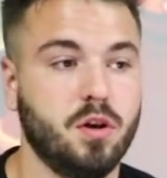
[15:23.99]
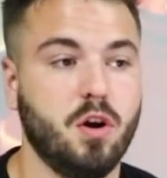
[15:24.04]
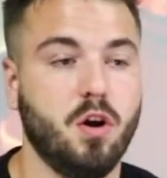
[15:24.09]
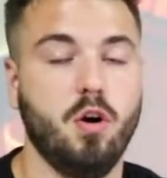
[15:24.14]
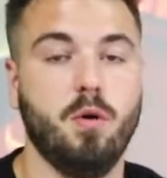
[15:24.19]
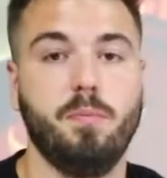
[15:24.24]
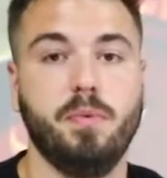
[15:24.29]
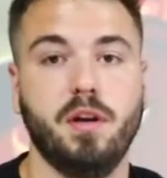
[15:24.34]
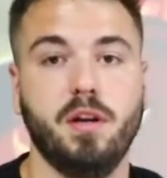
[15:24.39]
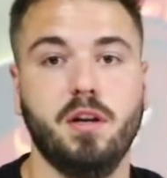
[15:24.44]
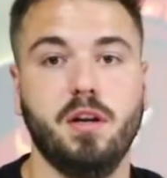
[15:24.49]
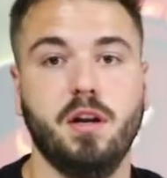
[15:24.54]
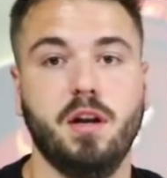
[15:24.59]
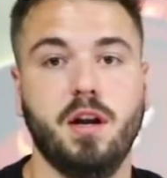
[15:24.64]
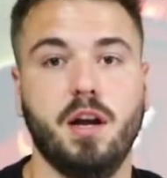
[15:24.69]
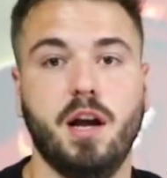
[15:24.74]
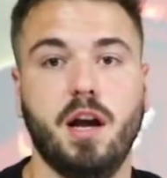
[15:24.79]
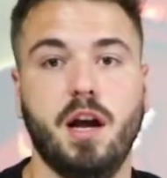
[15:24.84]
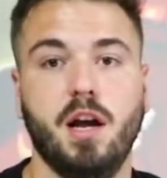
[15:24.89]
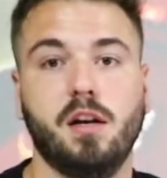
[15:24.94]
open
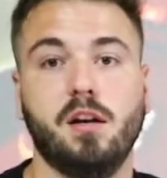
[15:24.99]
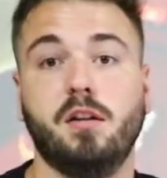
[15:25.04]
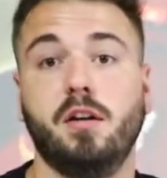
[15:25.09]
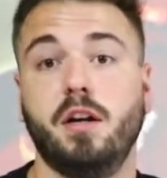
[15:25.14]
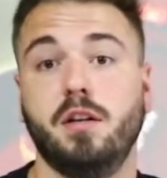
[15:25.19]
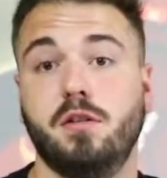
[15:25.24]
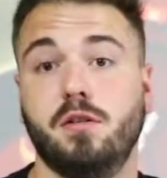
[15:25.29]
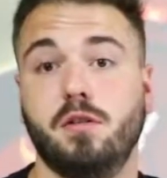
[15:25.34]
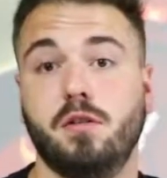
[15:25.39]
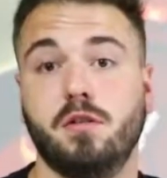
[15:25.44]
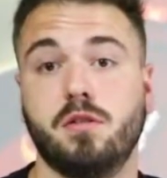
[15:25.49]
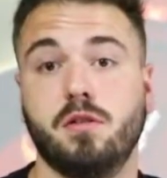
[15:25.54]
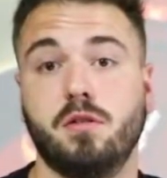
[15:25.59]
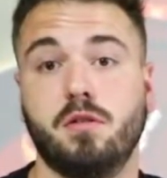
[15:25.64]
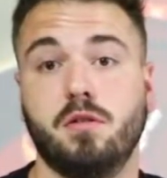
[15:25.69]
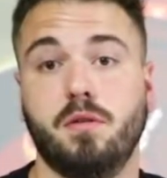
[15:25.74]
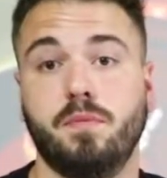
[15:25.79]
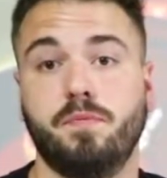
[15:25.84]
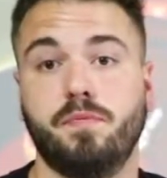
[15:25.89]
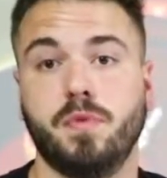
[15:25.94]
and the lights are going to turn
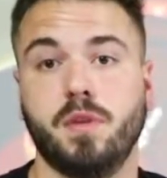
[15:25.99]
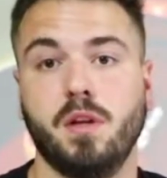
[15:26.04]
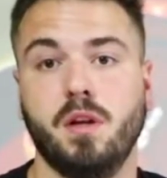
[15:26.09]
on.